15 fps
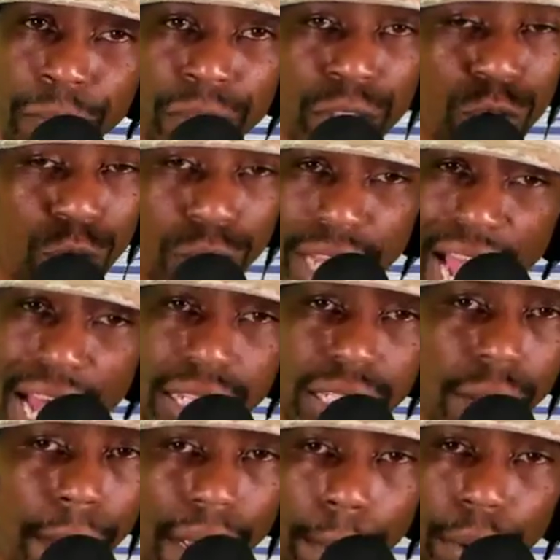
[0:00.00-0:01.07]
You got to
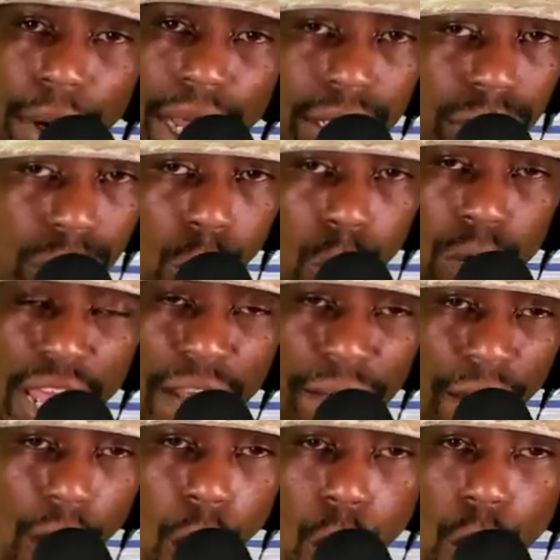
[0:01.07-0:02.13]
make plays. So if
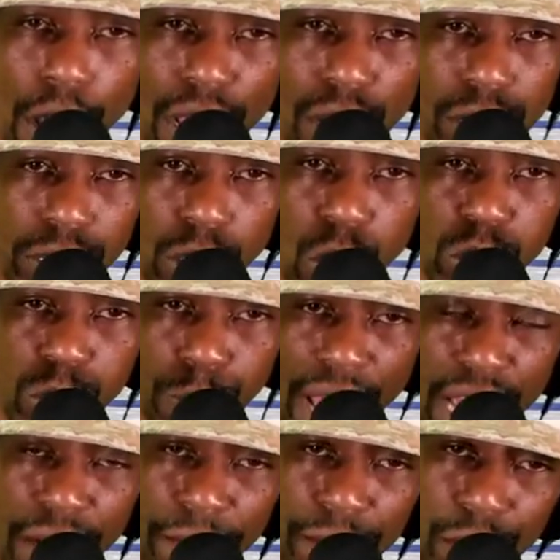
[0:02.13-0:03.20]
all else goes
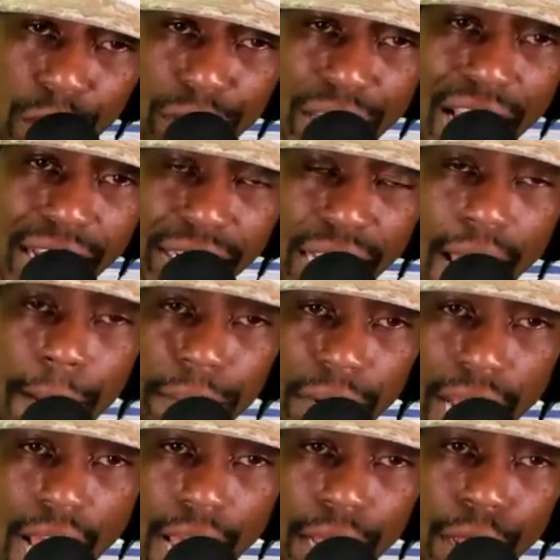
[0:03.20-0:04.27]
bad, if you're that top
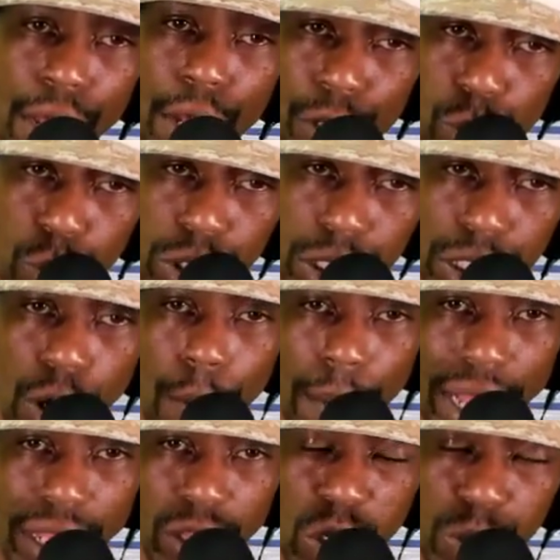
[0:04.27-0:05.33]
guy, you will still
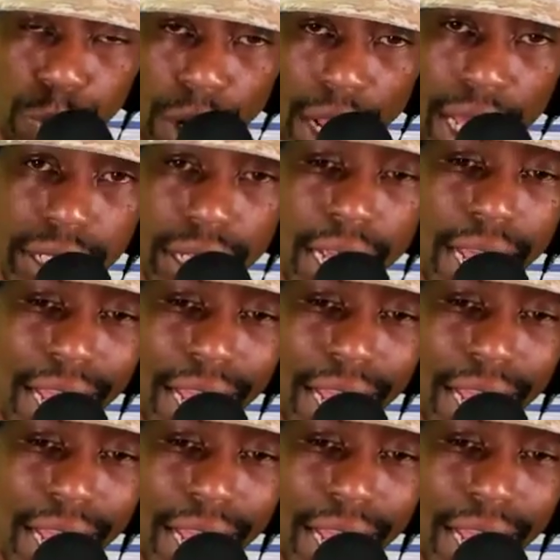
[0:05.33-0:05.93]
make those plays.